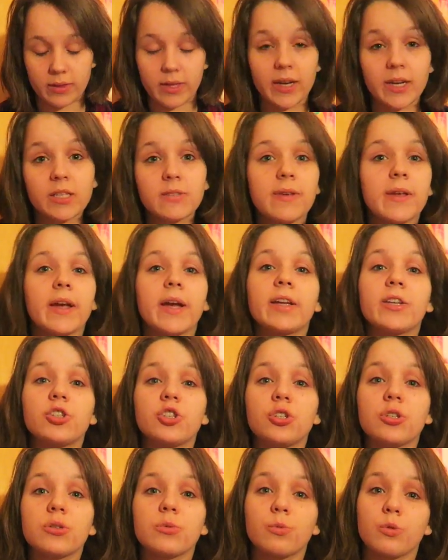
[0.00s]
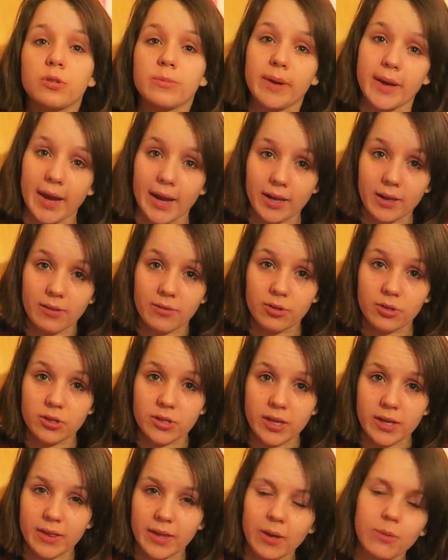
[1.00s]
The next thing I had to choose was my
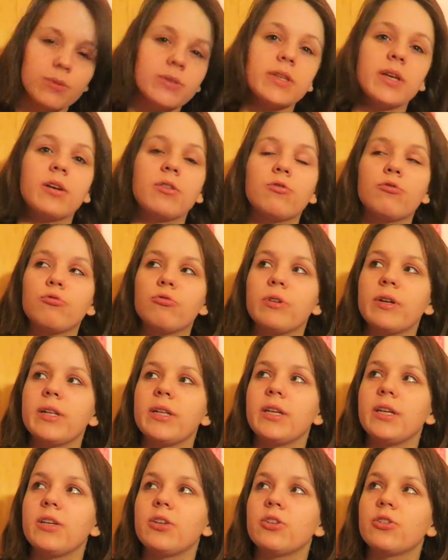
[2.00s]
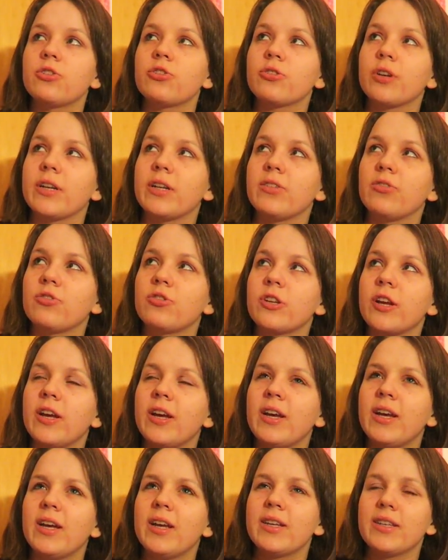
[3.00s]
A-levels, and that was a really strange
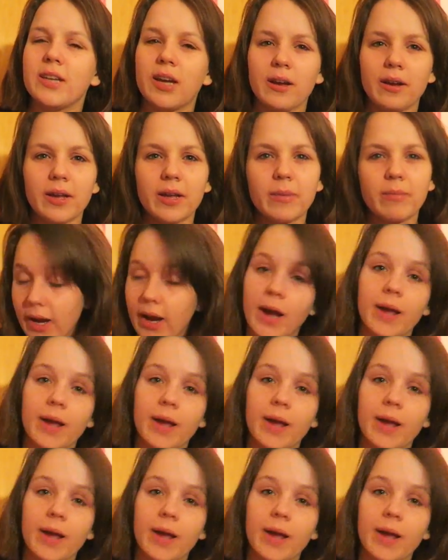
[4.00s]
time.